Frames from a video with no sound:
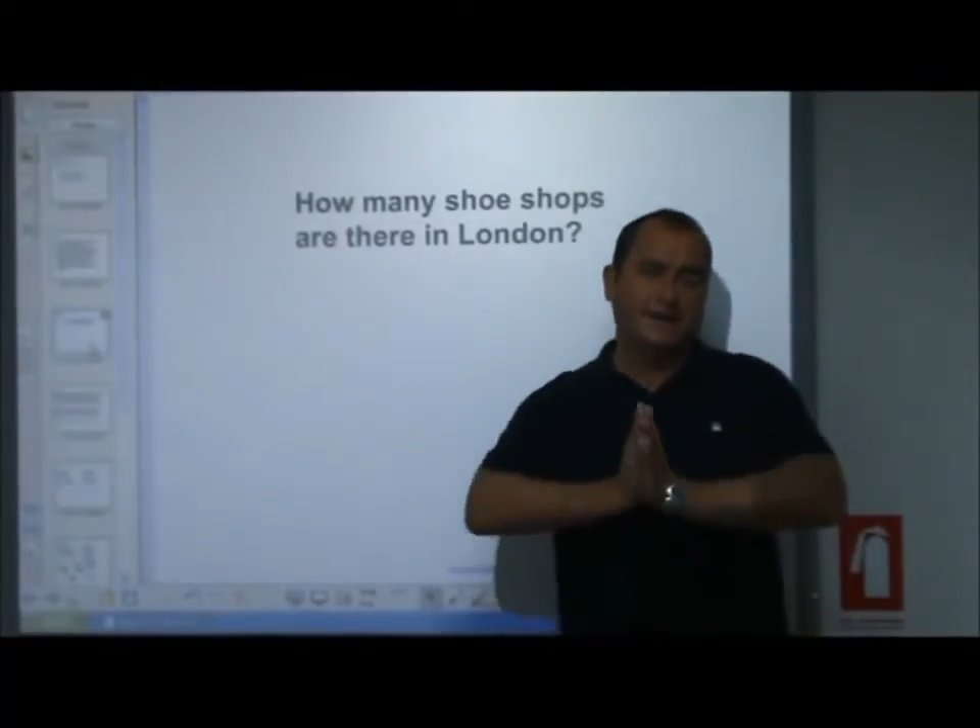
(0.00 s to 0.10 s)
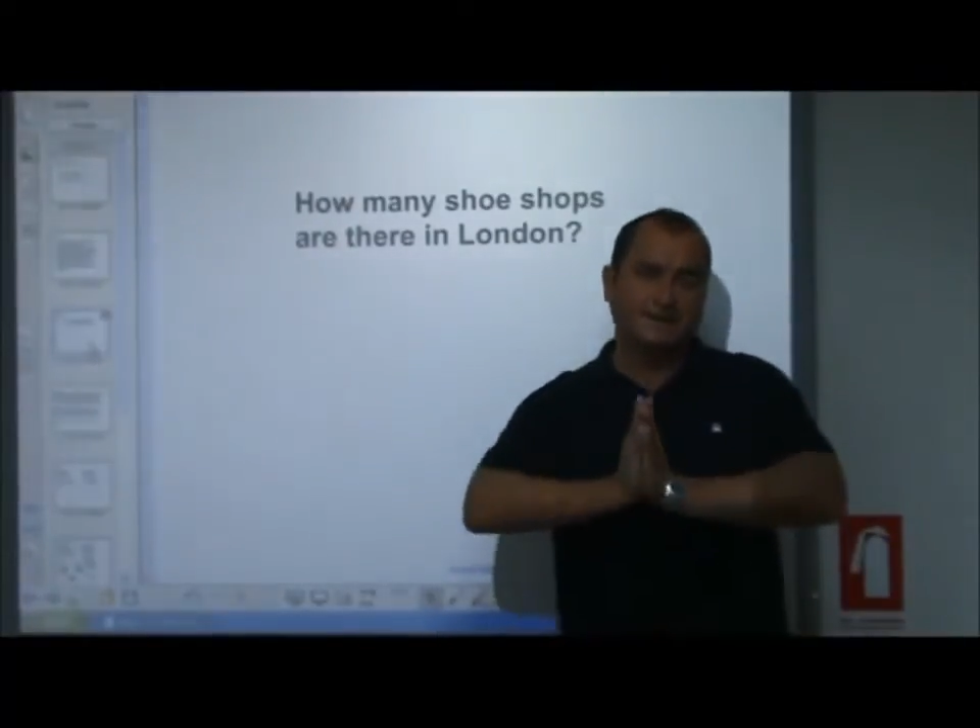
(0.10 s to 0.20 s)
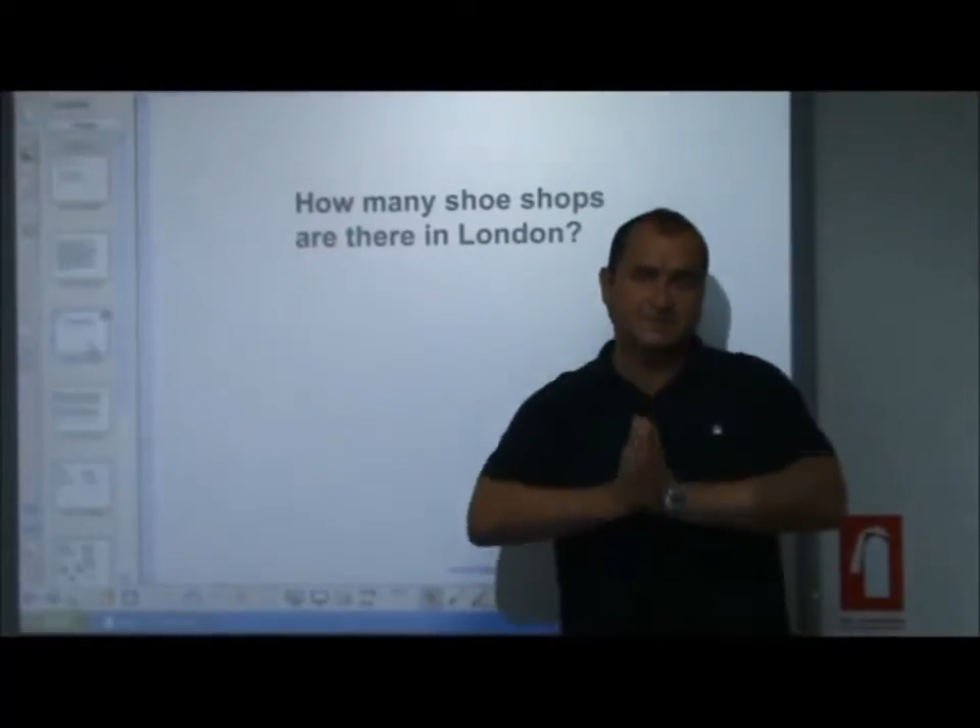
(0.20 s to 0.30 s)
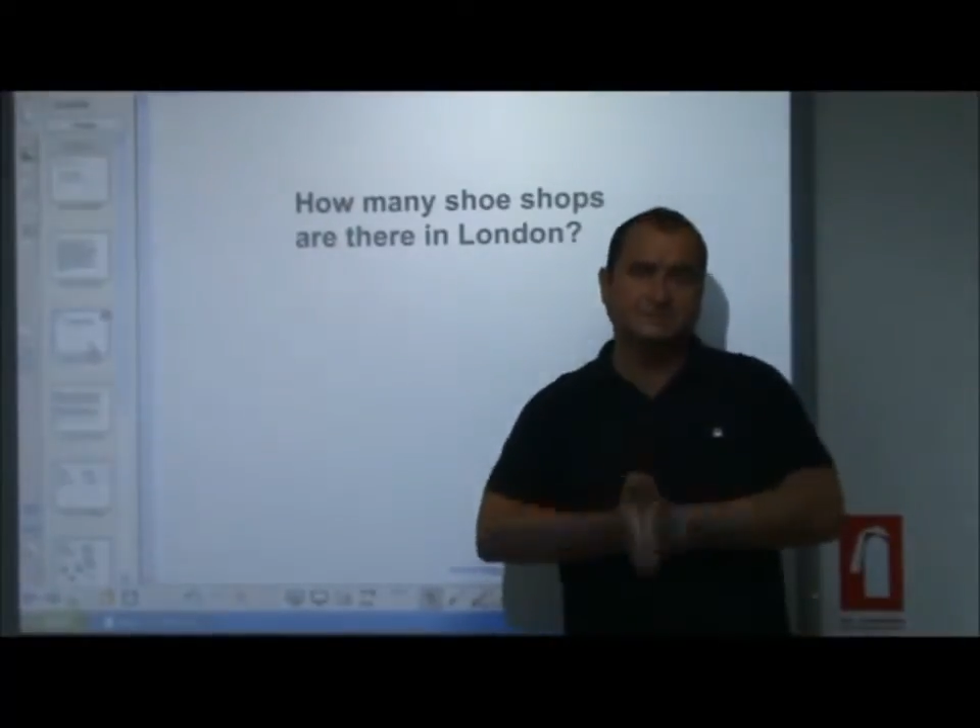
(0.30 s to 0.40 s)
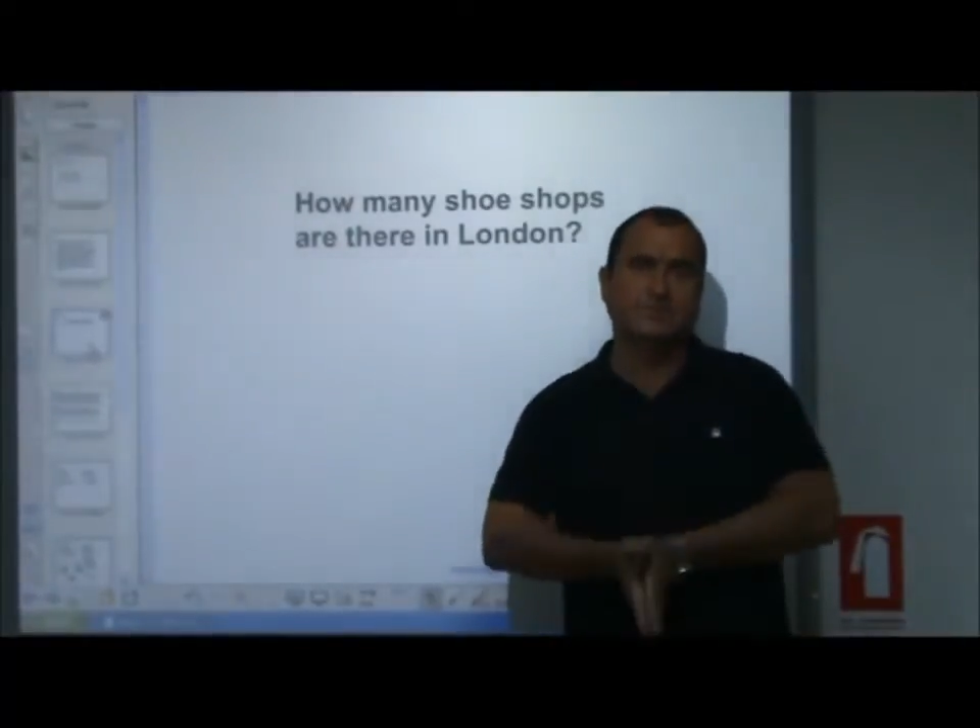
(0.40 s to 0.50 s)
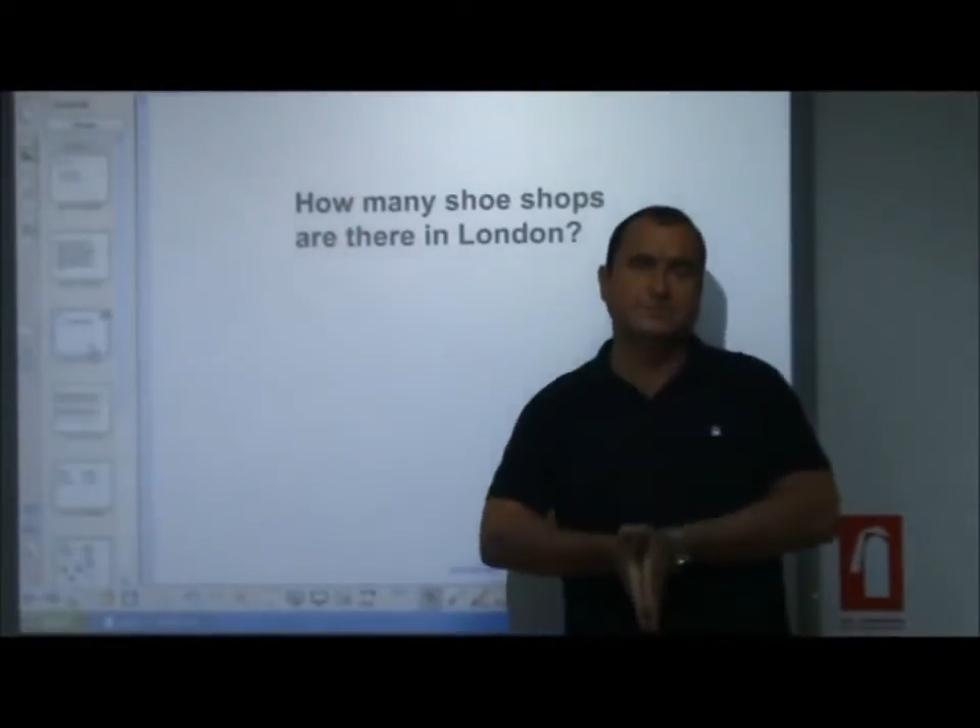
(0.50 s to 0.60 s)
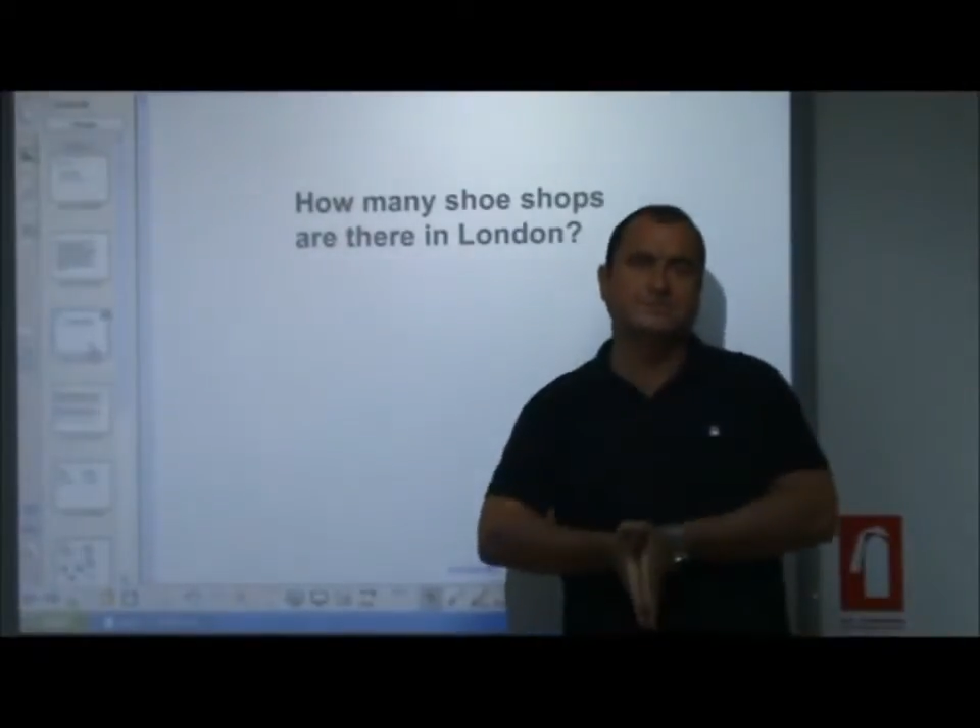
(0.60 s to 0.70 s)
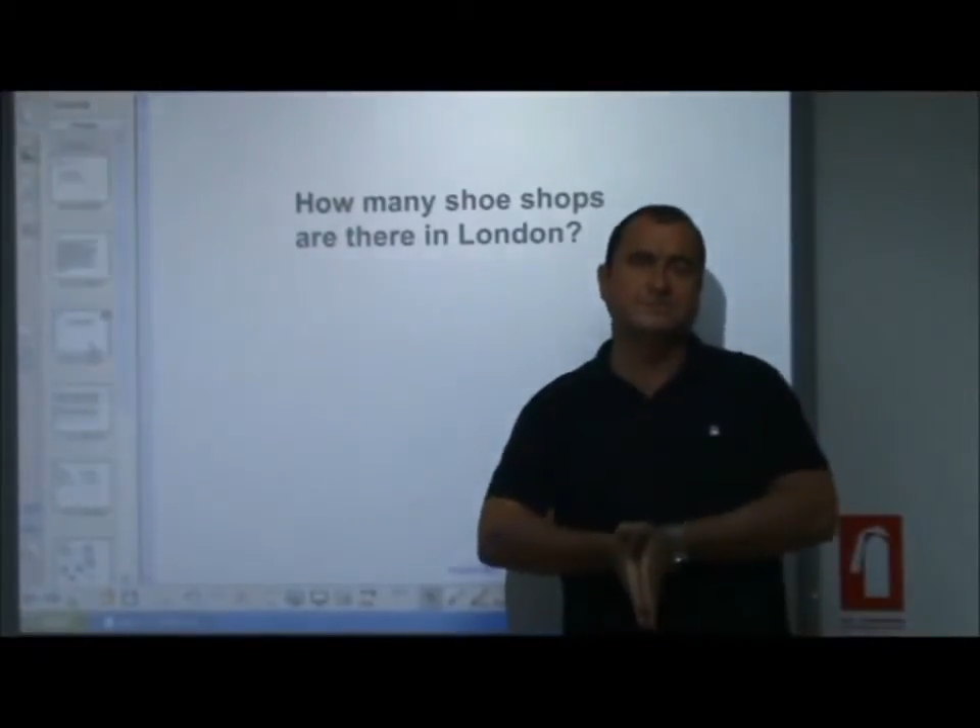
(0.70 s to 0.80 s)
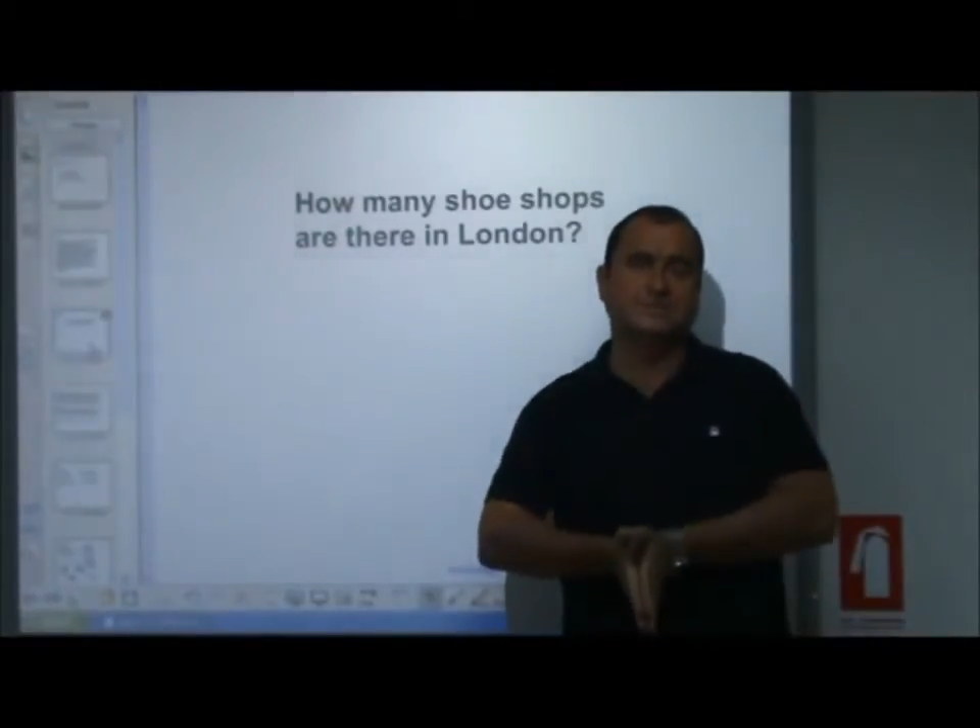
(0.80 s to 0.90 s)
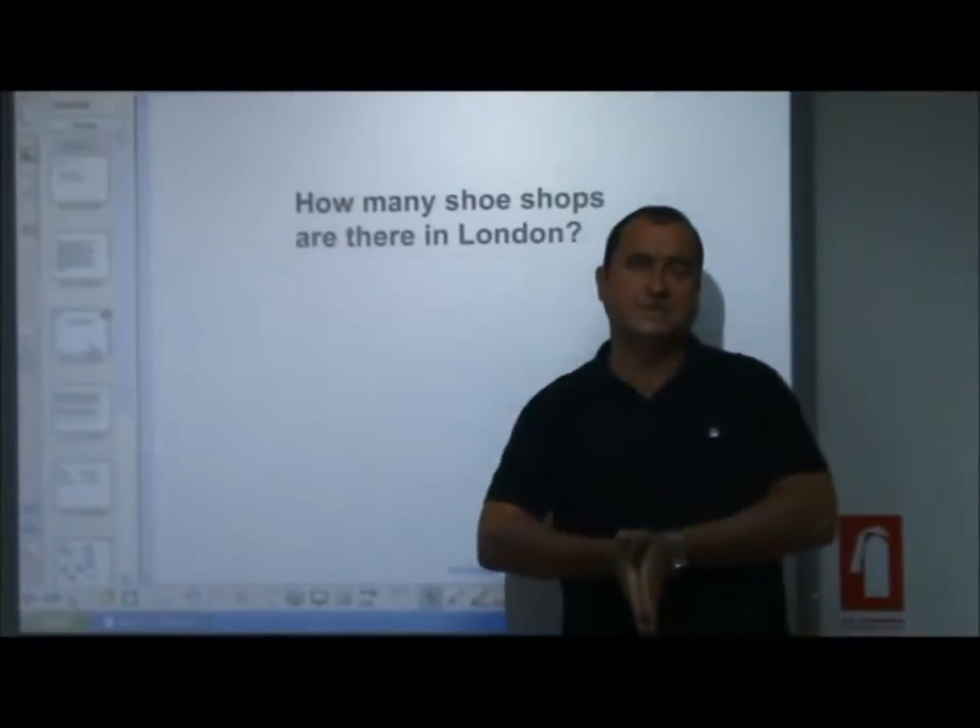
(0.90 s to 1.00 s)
at this moment in